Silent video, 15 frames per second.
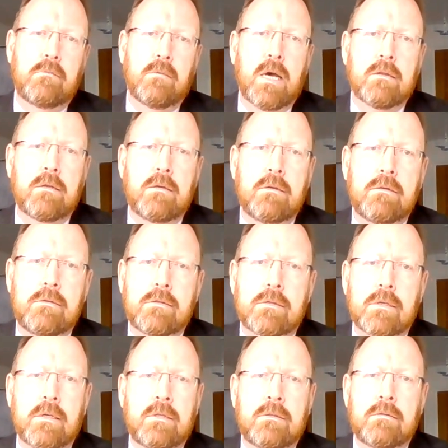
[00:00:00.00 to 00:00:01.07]
Matthews
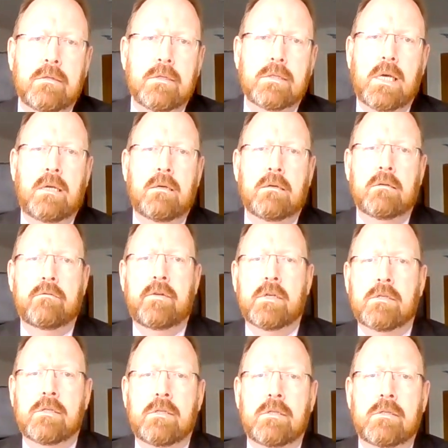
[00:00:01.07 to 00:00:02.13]
in Decena
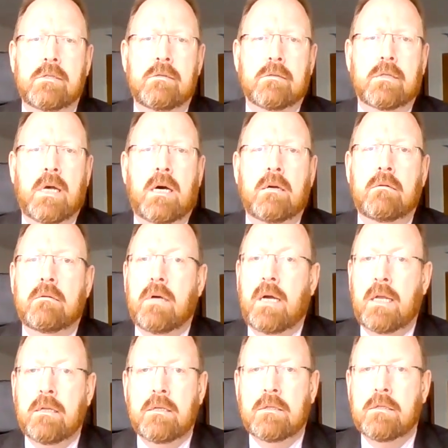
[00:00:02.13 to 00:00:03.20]
versus Notaro
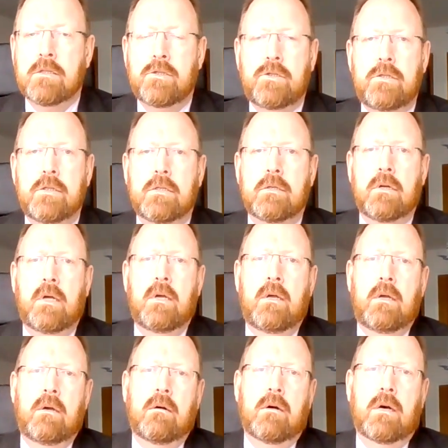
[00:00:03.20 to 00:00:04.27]
earlier this year,
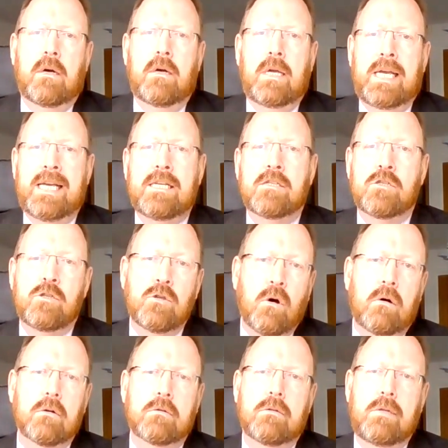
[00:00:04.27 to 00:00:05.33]
it is
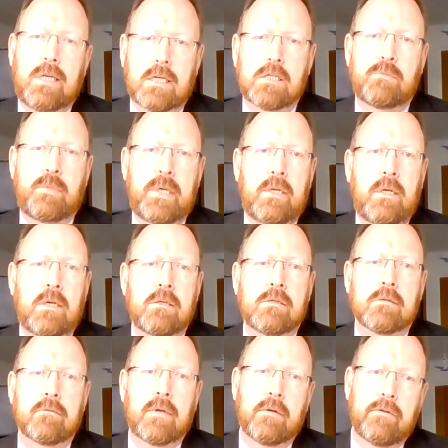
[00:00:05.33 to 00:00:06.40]
not the experience
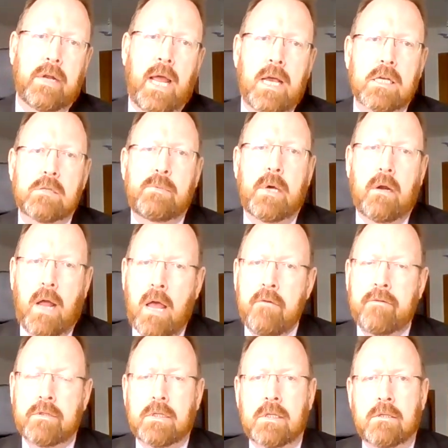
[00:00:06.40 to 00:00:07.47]
of giving expert
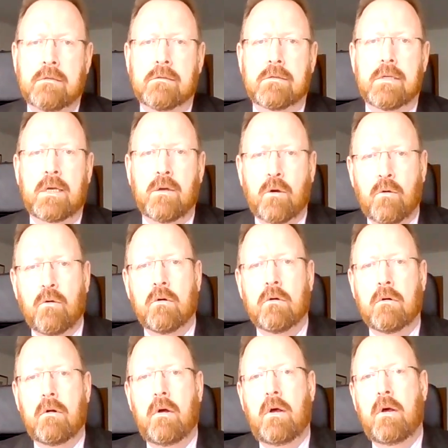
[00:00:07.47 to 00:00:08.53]
evidence in
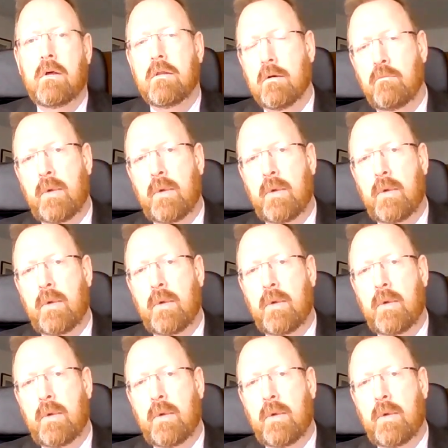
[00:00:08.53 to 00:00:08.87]
court that